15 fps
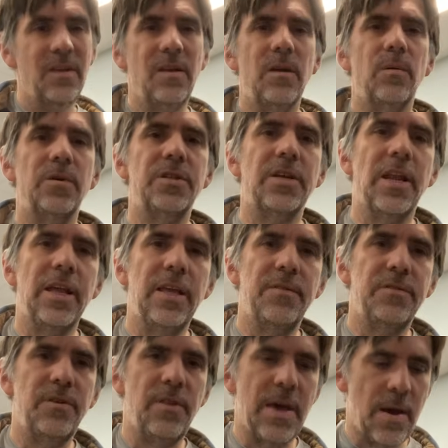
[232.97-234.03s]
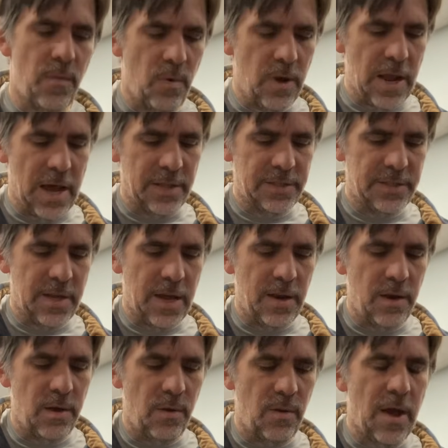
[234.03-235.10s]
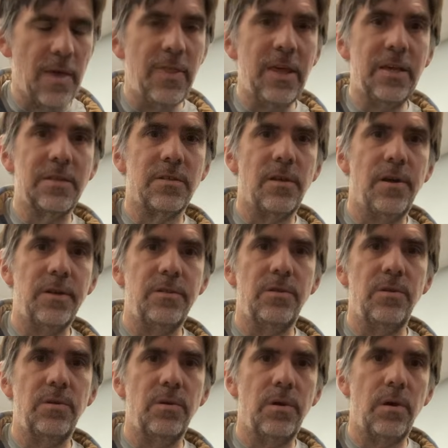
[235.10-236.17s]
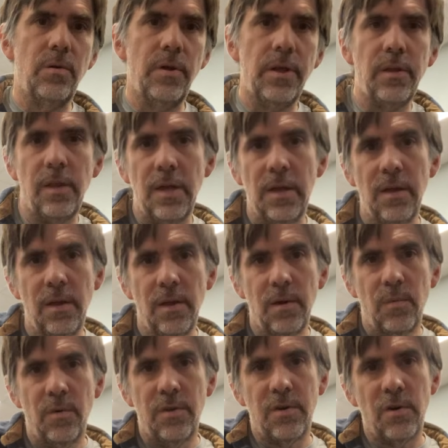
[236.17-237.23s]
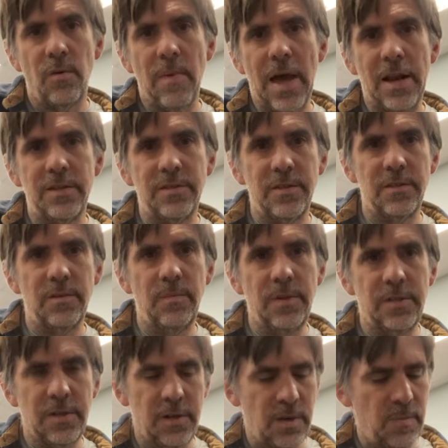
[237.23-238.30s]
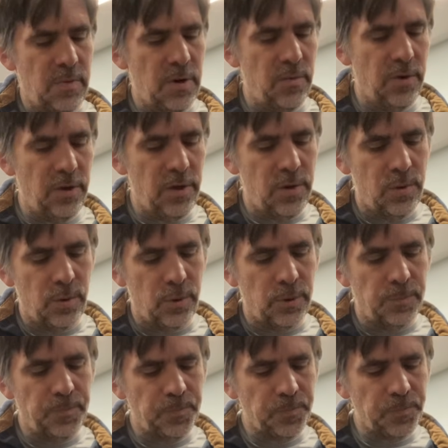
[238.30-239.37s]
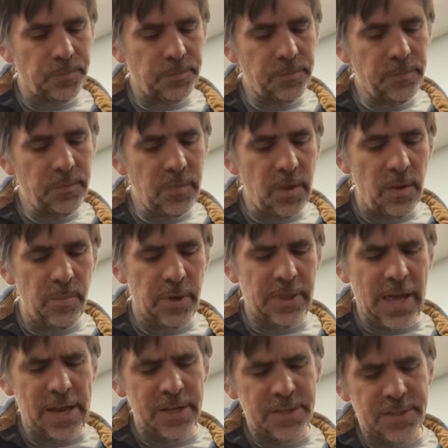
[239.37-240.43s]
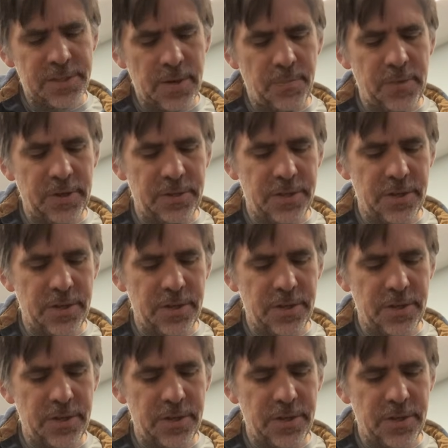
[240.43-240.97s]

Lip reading: which kind of gives you that one outside note, I think as long as you do it quickly with chromaticism, it's going to be really cool. But that is something to